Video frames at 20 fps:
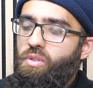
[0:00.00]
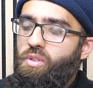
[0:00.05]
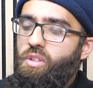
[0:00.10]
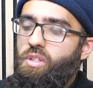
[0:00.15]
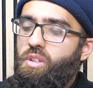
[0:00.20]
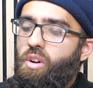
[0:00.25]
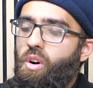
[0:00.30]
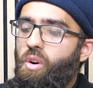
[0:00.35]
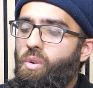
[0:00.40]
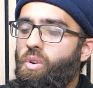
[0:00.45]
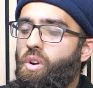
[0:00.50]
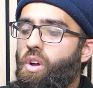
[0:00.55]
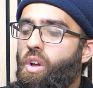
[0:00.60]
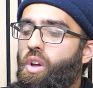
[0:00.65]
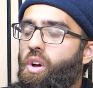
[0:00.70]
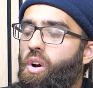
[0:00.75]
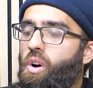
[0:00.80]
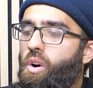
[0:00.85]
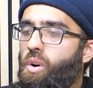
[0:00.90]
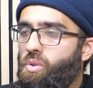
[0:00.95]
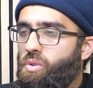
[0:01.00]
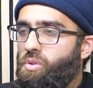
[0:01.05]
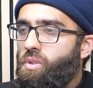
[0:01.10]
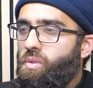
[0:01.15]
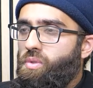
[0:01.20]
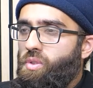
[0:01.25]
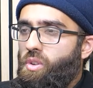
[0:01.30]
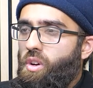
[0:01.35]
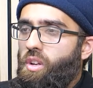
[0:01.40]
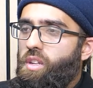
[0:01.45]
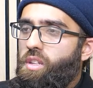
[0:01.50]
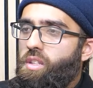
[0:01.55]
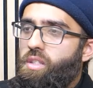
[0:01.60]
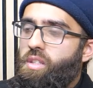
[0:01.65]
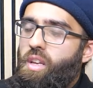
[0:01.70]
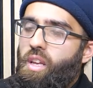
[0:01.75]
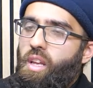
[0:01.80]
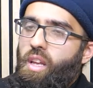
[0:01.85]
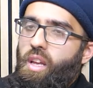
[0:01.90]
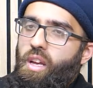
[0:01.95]
So there's a whole host of
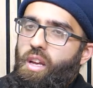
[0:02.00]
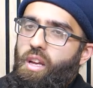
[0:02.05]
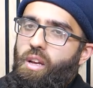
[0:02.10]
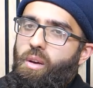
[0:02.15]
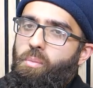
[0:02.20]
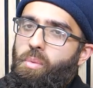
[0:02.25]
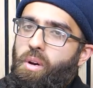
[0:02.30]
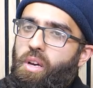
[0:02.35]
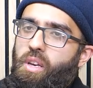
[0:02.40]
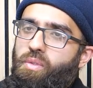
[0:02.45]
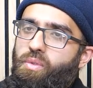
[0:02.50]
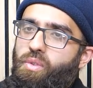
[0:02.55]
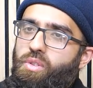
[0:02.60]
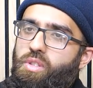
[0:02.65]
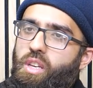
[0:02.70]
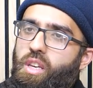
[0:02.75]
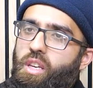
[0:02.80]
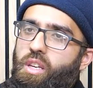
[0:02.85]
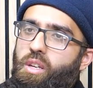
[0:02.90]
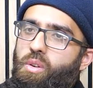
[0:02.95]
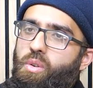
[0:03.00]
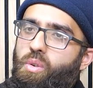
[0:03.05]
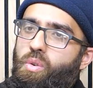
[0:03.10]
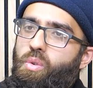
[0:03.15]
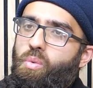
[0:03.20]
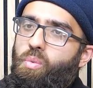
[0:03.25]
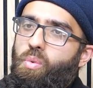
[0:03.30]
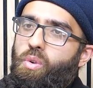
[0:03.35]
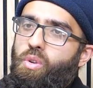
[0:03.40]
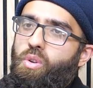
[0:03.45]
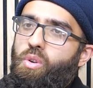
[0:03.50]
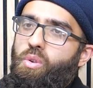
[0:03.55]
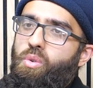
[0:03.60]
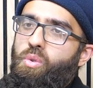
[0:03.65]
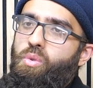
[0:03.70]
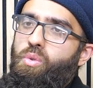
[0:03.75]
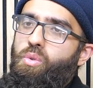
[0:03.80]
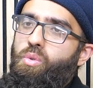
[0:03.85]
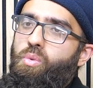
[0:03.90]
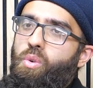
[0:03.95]
scholars, but if you're saying,
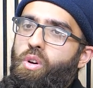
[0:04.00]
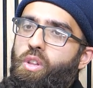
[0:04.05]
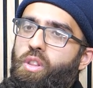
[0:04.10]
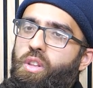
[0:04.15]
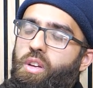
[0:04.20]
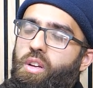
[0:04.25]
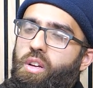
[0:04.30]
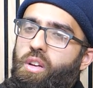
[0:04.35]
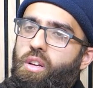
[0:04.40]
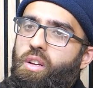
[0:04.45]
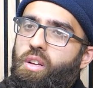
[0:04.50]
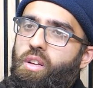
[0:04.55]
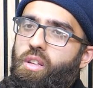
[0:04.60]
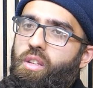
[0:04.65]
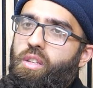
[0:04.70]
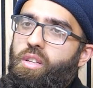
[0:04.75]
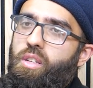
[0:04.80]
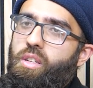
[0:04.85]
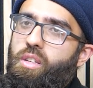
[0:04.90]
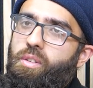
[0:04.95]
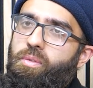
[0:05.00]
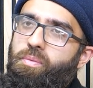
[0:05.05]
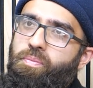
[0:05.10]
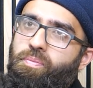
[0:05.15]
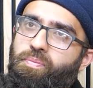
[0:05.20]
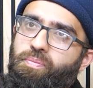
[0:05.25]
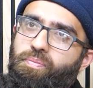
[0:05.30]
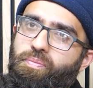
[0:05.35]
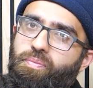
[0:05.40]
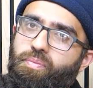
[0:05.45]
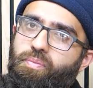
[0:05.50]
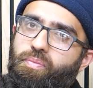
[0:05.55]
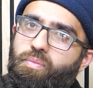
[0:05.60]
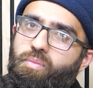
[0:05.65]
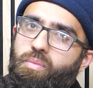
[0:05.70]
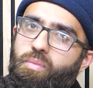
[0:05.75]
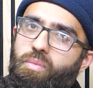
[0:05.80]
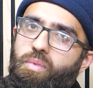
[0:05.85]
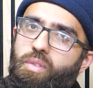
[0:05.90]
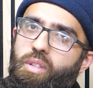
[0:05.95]
who are the
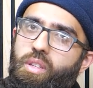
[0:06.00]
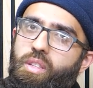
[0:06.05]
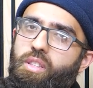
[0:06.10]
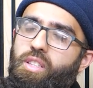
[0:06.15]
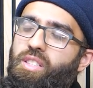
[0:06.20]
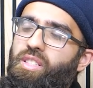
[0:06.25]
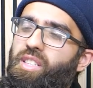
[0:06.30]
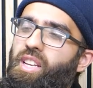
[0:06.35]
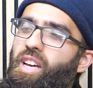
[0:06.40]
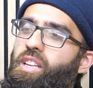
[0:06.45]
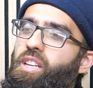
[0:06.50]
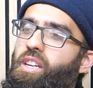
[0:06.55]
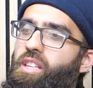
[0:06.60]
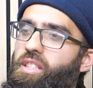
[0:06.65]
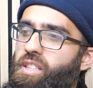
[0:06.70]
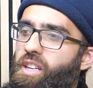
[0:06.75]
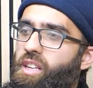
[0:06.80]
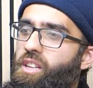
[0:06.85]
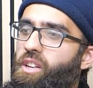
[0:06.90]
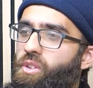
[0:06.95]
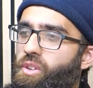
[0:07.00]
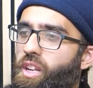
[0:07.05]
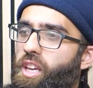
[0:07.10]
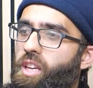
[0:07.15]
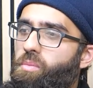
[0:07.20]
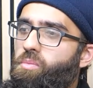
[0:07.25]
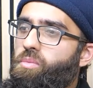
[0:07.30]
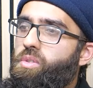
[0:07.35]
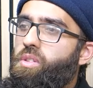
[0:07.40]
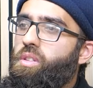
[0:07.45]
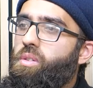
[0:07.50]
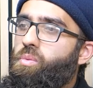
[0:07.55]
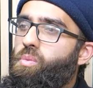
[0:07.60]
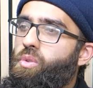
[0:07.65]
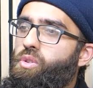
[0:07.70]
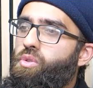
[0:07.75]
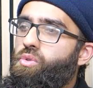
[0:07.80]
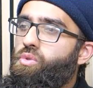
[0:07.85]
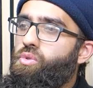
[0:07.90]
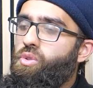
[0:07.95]
standout names
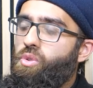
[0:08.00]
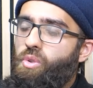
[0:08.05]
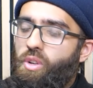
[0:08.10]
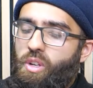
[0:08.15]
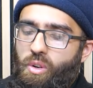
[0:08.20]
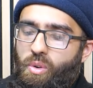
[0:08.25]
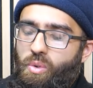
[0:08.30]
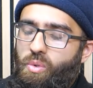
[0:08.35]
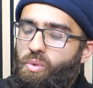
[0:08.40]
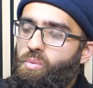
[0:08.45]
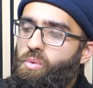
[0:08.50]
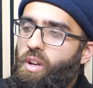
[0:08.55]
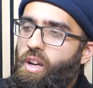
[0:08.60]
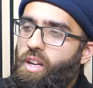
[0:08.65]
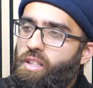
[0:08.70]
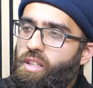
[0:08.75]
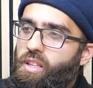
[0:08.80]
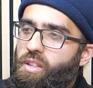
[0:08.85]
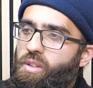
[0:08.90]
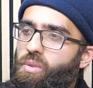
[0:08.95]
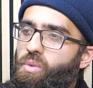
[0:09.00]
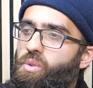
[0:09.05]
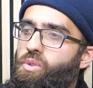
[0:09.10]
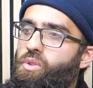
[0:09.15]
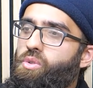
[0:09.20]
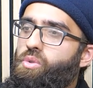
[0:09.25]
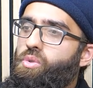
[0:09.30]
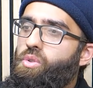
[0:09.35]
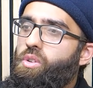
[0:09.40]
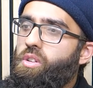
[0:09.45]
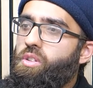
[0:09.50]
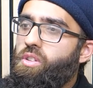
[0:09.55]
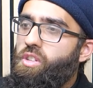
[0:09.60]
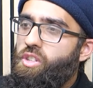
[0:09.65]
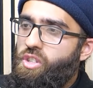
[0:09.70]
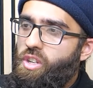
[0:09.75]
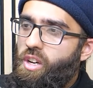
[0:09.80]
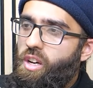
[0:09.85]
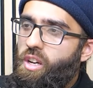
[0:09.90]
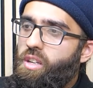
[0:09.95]
when you're doing ulum al-hadith or you're doing
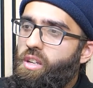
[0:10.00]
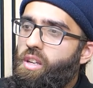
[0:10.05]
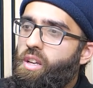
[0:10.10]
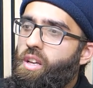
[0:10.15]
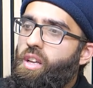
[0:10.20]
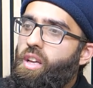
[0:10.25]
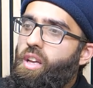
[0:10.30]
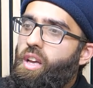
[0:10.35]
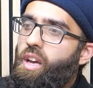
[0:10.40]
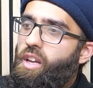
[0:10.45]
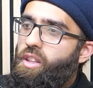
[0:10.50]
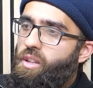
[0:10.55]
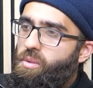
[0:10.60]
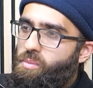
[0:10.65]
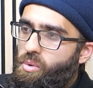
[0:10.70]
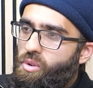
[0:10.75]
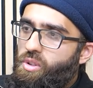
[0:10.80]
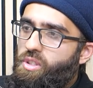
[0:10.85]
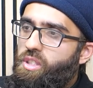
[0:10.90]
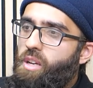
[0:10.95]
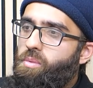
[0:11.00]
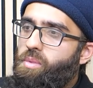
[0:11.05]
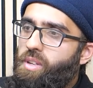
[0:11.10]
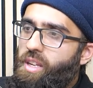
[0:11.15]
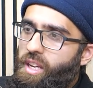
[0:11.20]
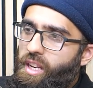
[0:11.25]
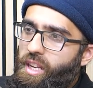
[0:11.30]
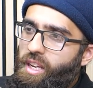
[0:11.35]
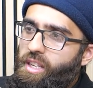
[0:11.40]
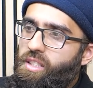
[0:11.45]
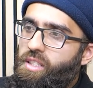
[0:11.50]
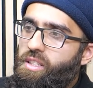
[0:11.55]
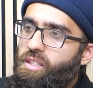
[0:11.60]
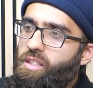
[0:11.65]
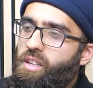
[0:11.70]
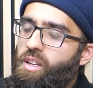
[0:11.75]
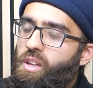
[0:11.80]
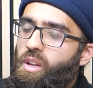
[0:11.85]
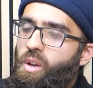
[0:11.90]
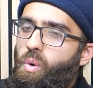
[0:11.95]
rijal and the books that have been
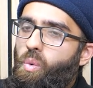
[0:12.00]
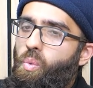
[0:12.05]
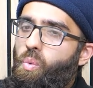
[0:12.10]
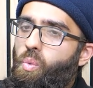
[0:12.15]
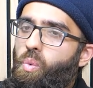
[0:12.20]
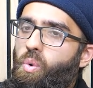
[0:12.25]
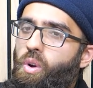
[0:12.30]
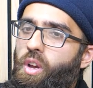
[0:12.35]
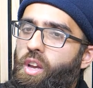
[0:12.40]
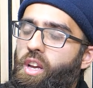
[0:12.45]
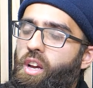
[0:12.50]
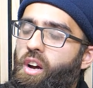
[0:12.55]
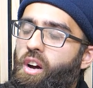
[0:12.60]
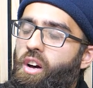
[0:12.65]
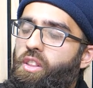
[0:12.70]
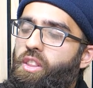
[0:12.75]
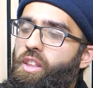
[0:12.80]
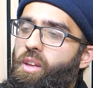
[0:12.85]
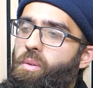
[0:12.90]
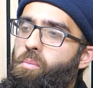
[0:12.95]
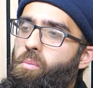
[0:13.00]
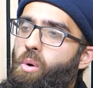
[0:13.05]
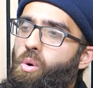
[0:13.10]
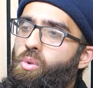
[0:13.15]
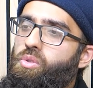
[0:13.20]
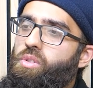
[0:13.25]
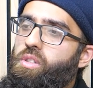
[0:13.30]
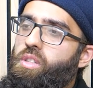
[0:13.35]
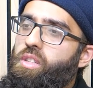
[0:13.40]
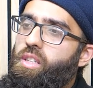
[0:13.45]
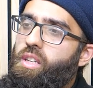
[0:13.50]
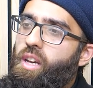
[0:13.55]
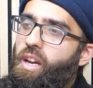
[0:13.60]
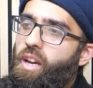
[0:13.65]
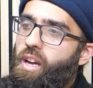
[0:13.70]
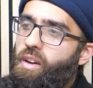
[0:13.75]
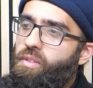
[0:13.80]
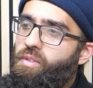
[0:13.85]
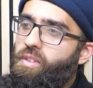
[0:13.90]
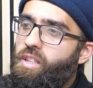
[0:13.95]
collected, where are they mostly
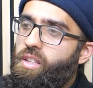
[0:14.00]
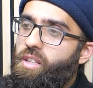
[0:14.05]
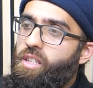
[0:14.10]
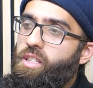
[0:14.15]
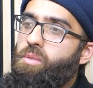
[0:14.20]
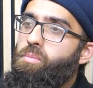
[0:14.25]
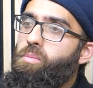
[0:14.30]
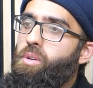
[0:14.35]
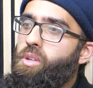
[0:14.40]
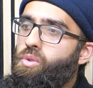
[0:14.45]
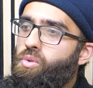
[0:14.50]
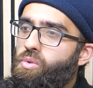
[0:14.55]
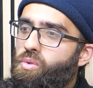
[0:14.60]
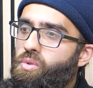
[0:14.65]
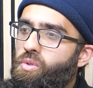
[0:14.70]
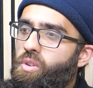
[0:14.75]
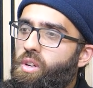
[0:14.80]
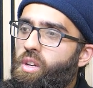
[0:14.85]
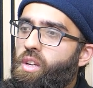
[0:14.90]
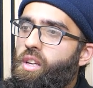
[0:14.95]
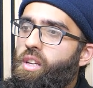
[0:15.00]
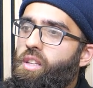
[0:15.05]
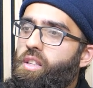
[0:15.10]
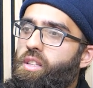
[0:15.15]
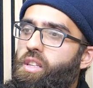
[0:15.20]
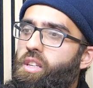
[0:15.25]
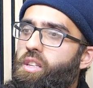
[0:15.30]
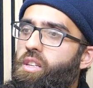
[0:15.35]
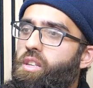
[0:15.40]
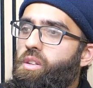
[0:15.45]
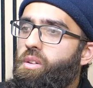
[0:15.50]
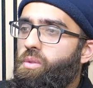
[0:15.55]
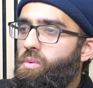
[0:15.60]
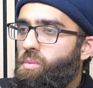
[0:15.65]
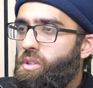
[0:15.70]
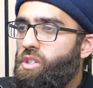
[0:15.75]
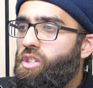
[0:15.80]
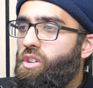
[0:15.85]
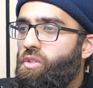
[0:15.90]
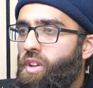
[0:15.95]
have their nisbah to, then it will
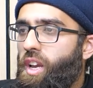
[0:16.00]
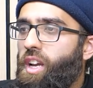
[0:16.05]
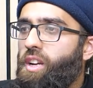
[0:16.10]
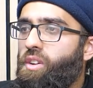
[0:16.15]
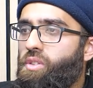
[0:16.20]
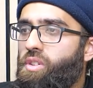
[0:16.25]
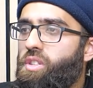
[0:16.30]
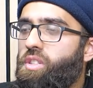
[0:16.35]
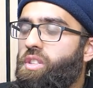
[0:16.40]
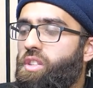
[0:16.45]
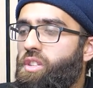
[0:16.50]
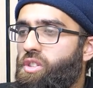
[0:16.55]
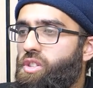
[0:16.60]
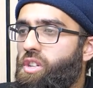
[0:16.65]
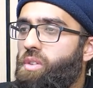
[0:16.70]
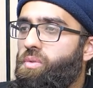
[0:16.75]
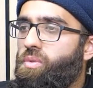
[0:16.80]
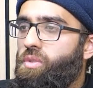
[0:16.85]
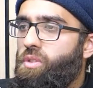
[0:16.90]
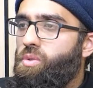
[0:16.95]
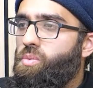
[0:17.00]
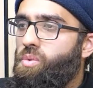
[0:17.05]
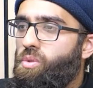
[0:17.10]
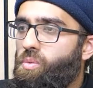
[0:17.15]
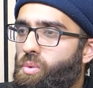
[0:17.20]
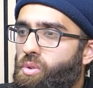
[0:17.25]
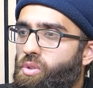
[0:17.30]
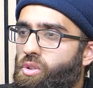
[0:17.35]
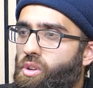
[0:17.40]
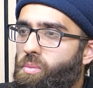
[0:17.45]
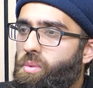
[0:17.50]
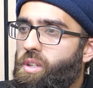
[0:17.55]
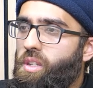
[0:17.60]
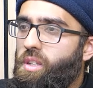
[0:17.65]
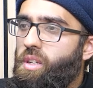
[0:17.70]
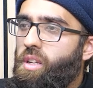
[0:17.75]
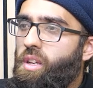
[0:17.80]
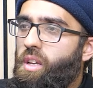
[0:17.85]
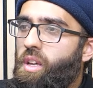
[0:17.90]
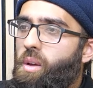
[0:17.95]
be generally accurate to say the Shafi'is were more
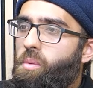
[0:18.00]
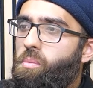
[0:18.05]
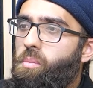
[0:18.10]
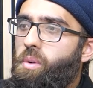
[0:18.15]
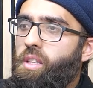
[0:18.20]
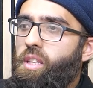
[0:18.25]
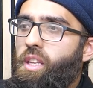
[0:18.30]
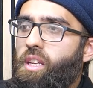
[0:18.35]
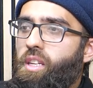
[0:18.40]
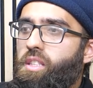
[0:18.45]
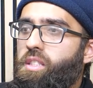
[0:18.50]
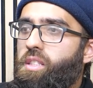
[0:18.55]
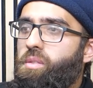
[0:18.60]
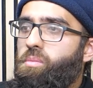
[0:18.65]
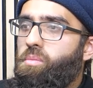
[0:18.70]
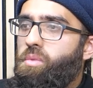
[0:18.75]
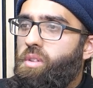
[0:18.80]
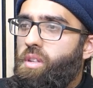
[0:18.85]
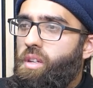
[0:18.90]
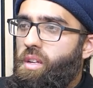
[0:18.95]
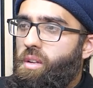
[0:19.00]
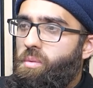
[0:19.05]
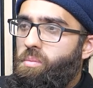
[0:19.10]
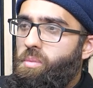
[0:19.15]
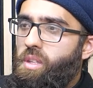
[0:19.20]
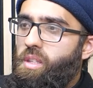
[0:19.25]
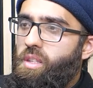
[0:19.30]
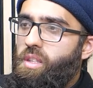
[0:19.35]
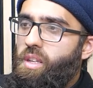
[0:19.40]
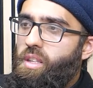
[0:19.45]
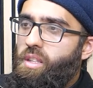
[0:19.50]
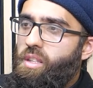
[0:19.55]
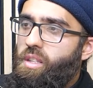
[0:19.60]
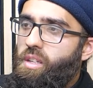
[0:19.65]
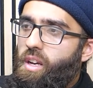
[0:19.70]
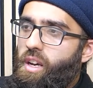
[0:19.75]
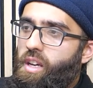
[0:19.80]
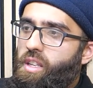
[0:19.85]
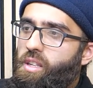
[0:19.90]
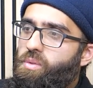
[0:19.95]
dominant. But that doesn't mean that the
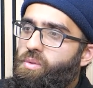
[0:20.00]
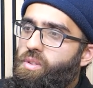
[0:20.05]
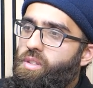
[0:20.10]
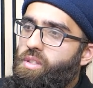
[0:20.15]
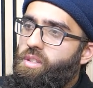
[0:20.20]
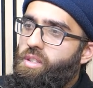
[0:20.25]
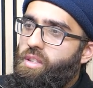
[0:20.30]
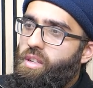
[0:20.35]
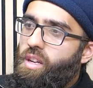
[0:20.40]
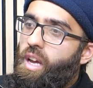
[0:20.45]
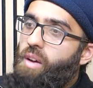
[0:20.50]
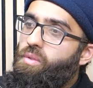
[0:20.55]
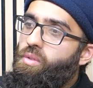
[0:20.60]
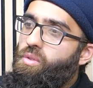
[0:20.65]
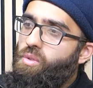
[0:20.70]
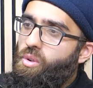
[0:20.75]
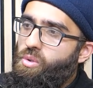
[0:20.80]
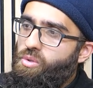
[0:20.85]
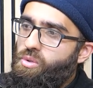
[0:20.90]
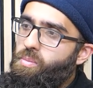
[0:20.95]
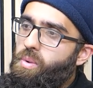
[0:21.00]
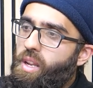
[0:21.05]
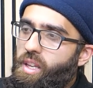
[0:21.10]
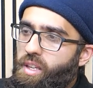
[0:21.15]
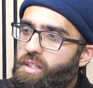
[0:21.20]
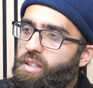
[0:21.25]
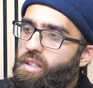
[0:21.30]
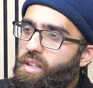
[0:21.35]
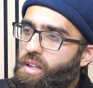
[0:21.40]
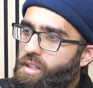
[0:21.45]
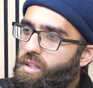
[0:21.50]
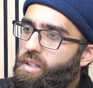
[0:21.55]
Hanafis didn't have a role to play in that.